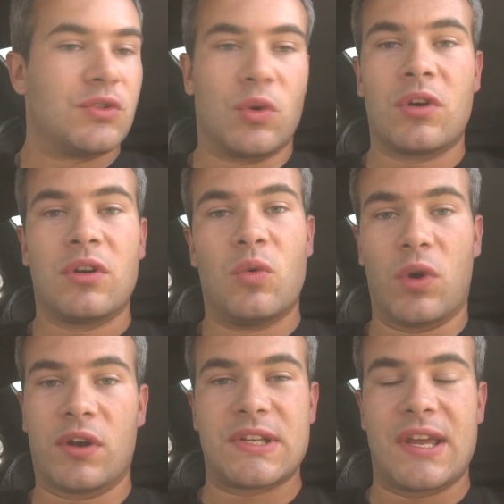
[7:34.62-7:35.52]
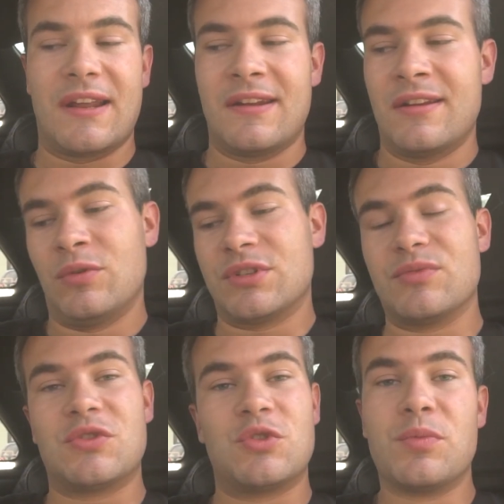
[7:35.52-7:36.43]
Door works again, which
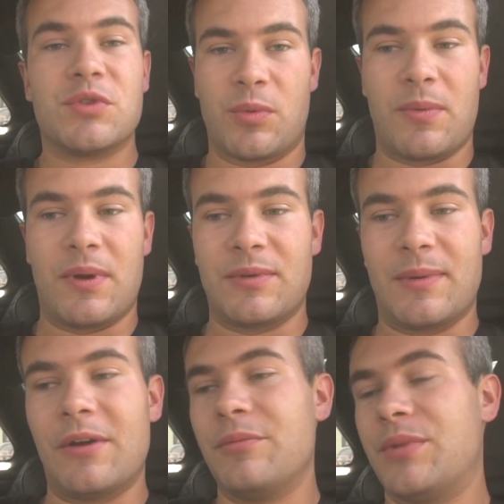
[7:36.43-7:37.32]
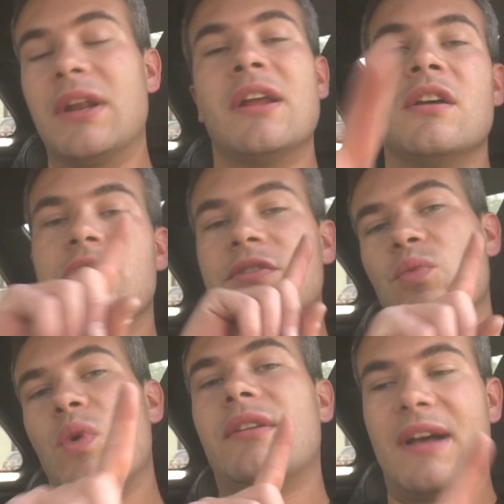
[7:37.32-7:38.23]
I'm super pumped about, but there's
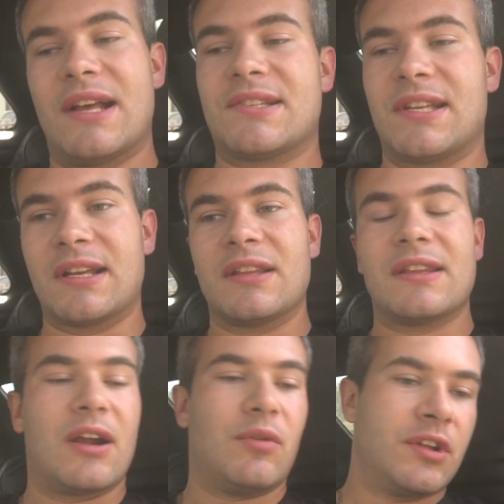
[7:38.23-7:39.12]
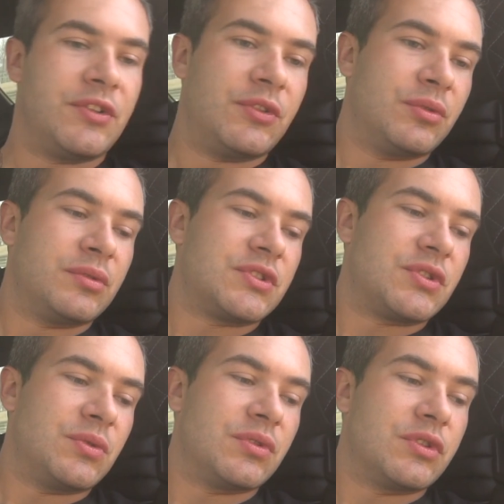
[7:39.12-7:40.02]
one last thing that I want to do
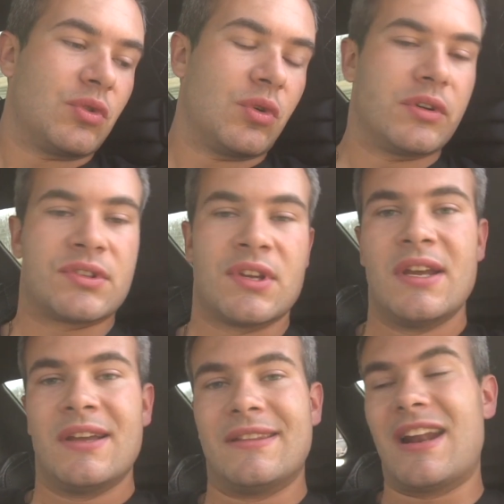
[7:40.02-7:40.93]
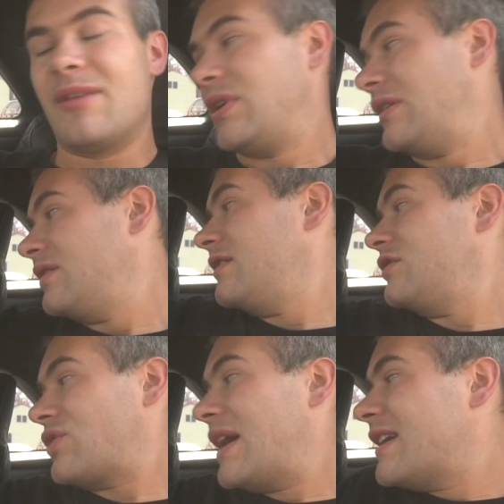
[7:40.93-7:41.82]
to the doors that I've been
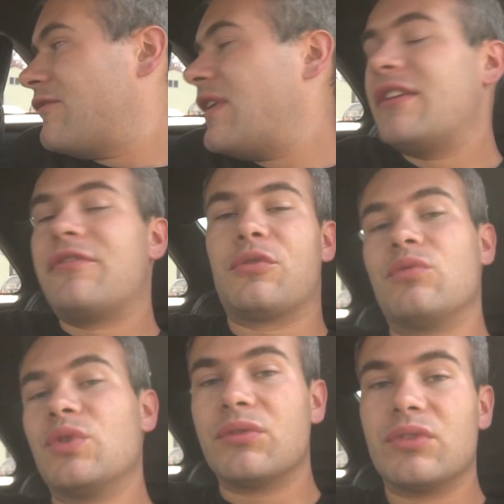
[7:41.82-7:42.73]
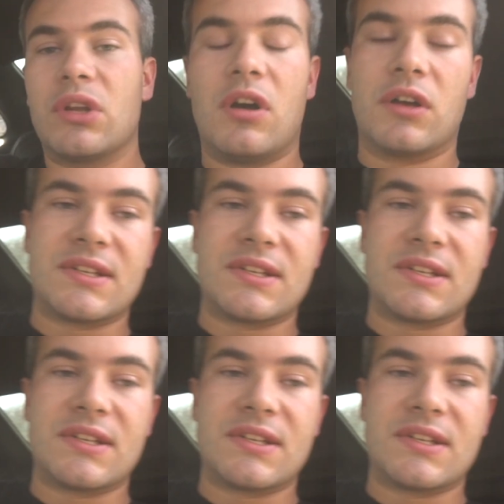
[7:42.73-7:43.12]
trying to find for a really long